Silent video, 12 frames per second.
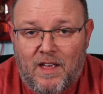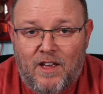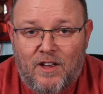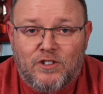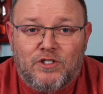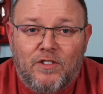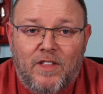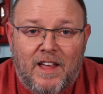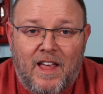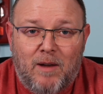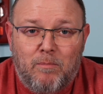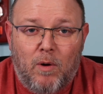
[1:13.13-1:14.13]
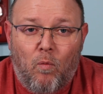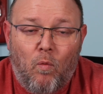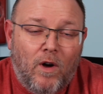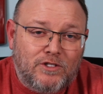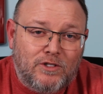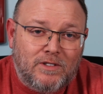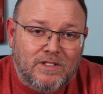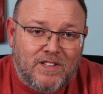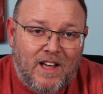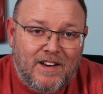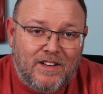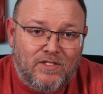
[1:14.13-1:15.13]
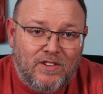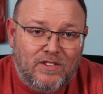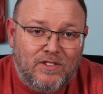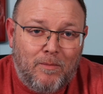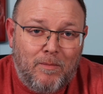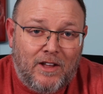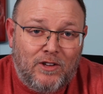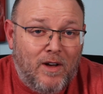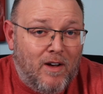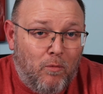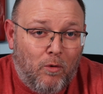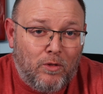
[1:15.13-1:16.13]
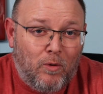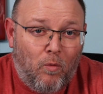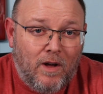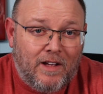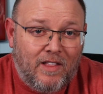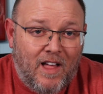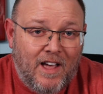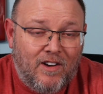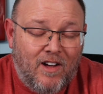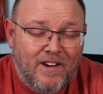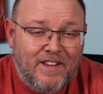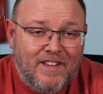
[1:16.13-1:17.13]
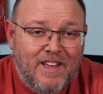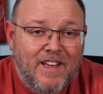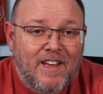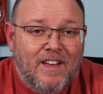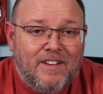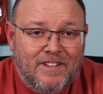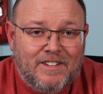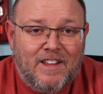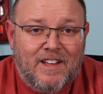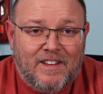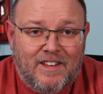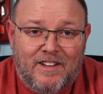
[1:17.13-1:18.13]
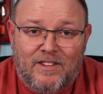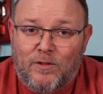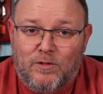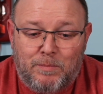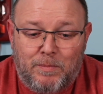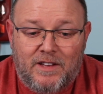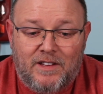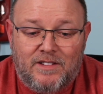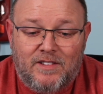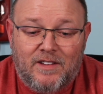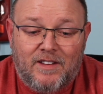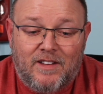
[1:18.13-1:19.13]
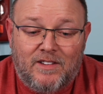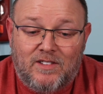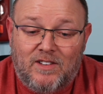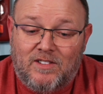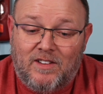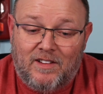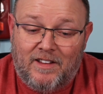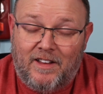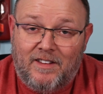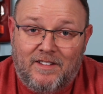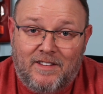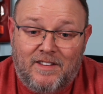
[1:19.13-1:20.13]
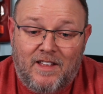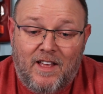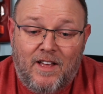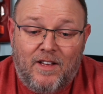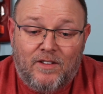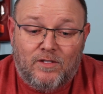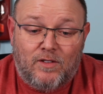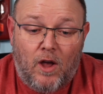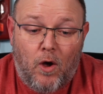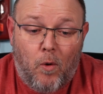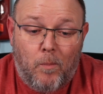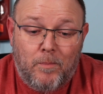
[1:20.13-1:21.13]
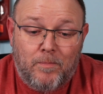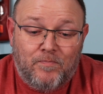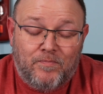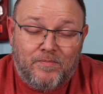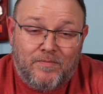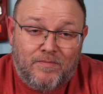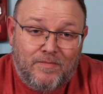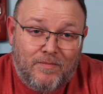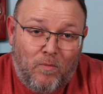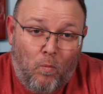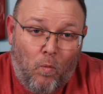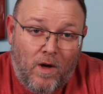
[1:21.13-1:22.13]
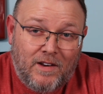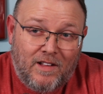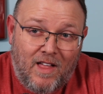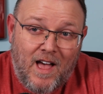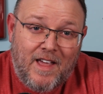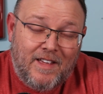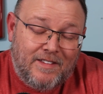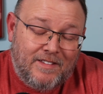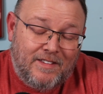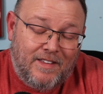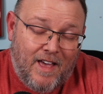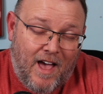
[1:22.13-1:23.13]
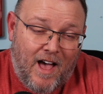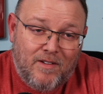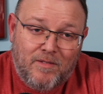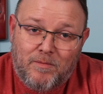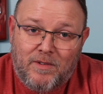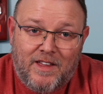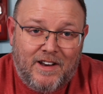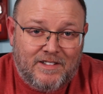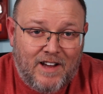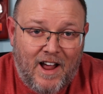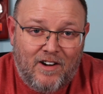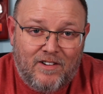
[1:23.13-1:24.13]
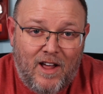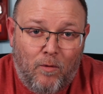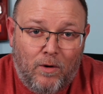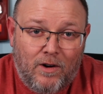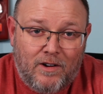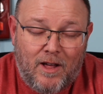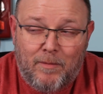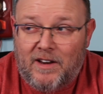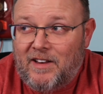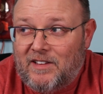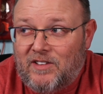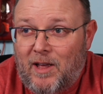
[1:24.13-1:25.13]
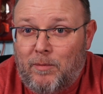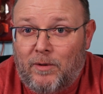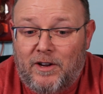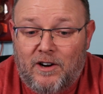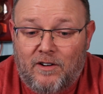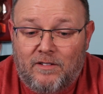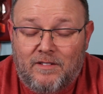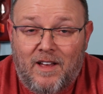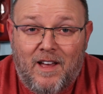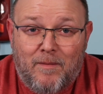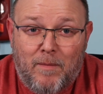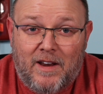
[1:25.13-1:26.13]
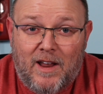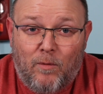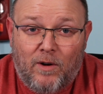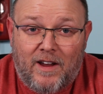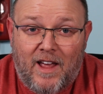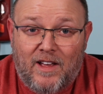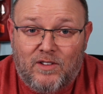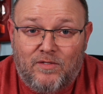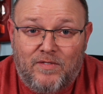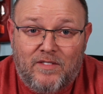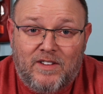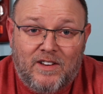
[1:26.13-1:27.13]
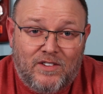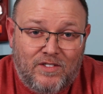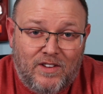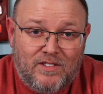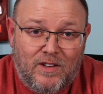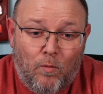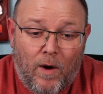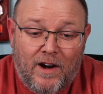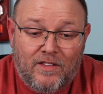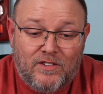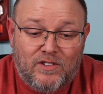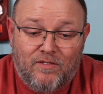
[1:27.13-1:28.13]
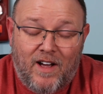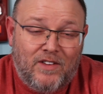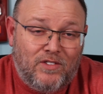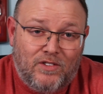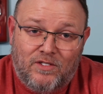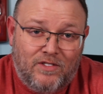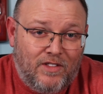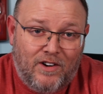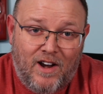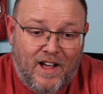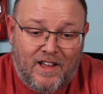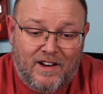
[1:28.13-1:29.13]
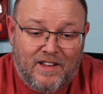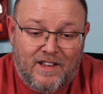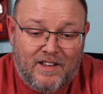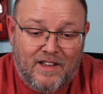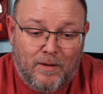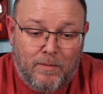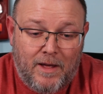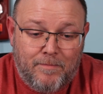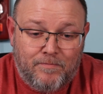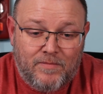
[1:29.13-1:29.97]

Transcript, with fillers: Sure, they can, but once you design a system and you have more than one client on it, good luck getting those speeds consistently. So, one client, yeah, an entire network. I mean, example here, my network has 50 to 60 wireless devices. They're not going to get gigabit.